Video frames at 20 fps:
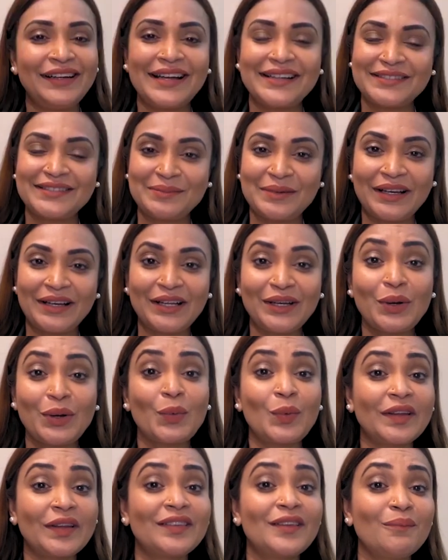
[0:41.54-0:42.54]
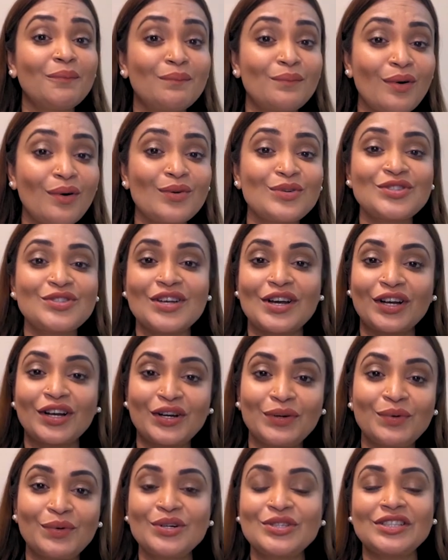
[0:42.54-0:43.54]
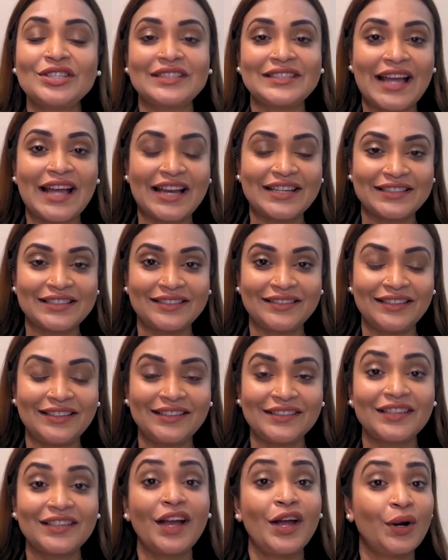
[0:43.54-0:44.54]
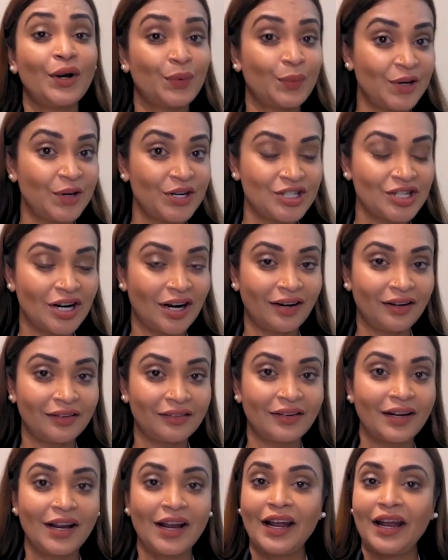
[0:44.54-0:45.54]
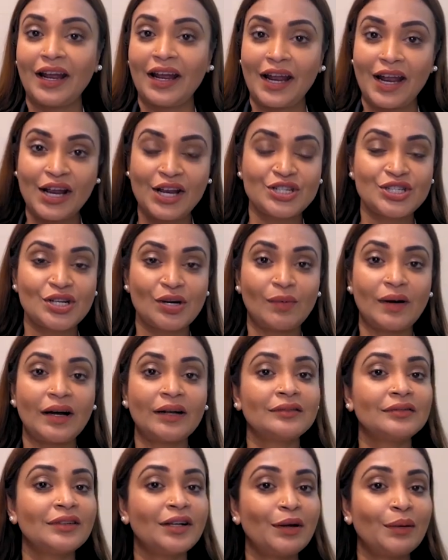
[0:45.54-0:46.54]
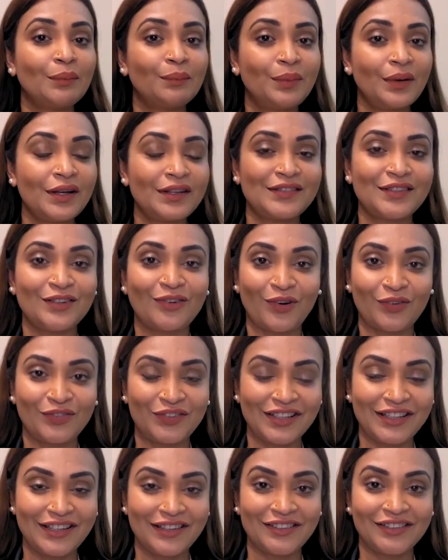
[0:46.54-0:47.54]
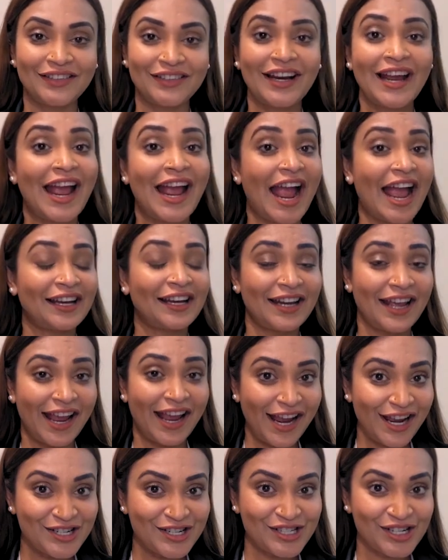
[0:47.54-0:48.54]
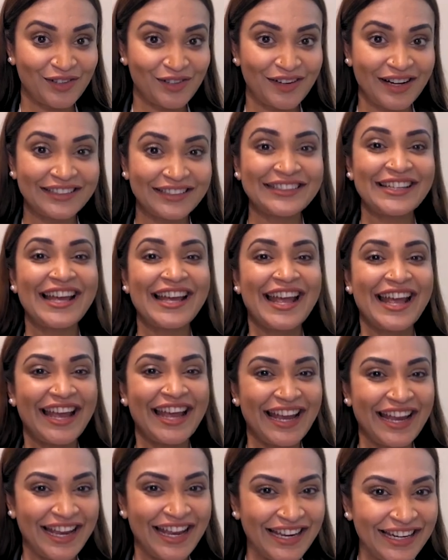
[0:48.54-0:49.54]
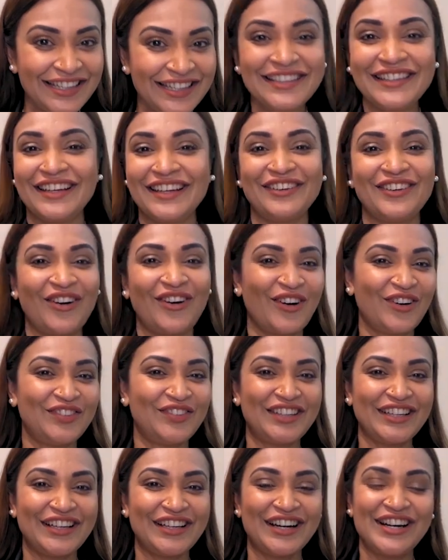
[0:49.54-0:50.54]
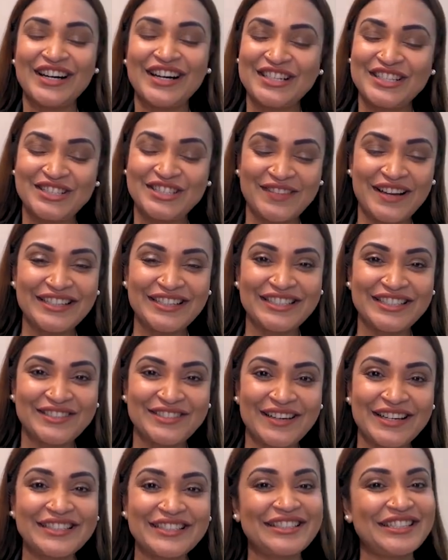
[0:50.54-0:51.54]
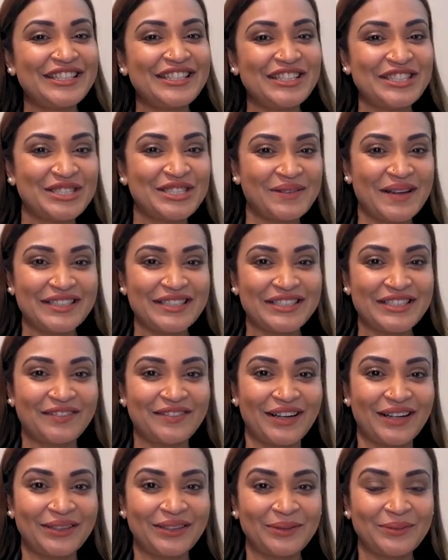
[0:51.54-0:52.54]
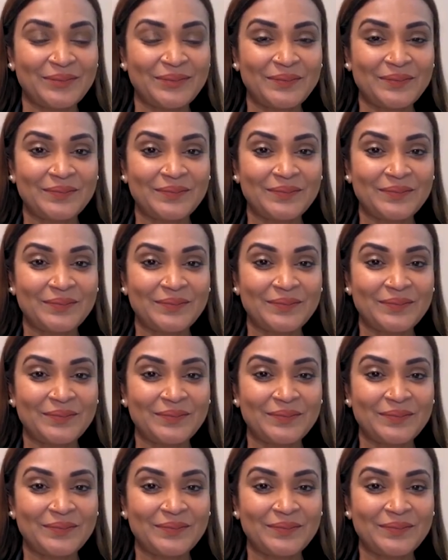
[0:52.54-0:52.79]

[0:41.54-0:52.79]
Let's begin with the most coveted categories, which are Asia 1 Person of the Year and Asia 1 Indian of the Year 2020-21.